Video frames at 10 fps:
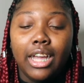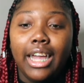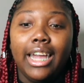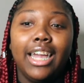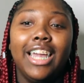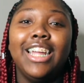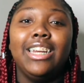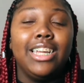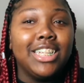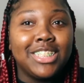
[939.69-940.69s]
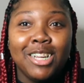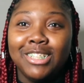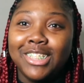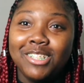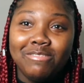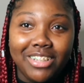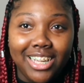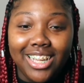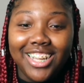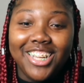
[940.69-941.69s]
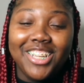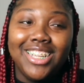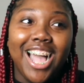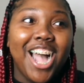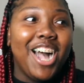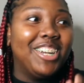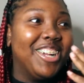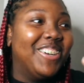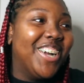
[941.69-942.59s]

And it did something to me. Y'all,